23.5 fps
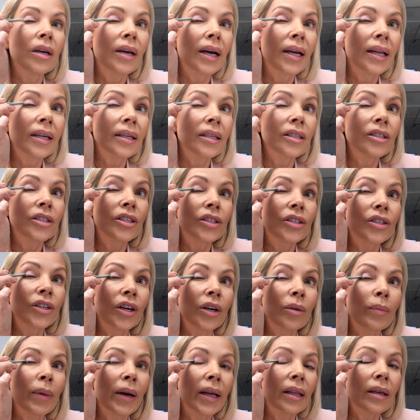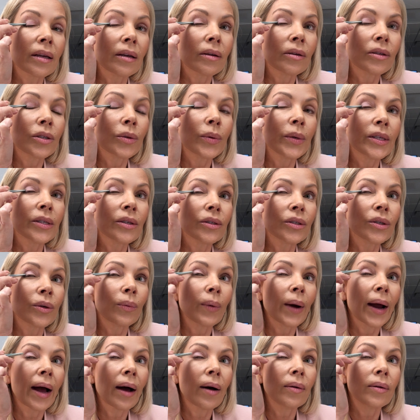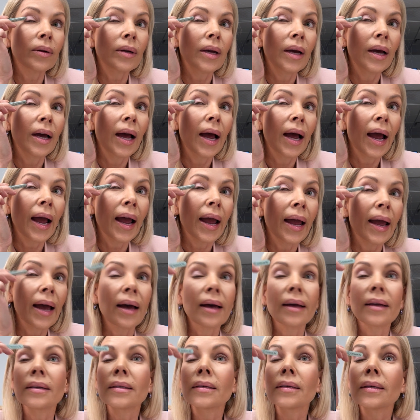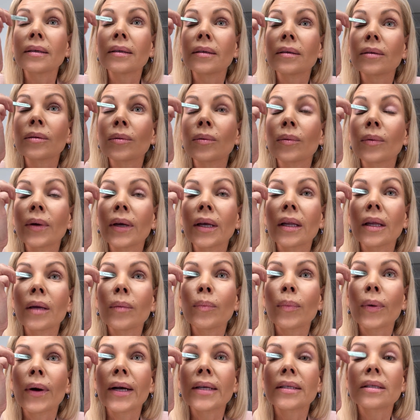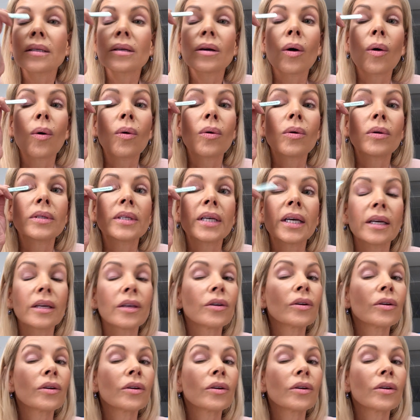I like to just turn my little tweezers around and really press and hold it.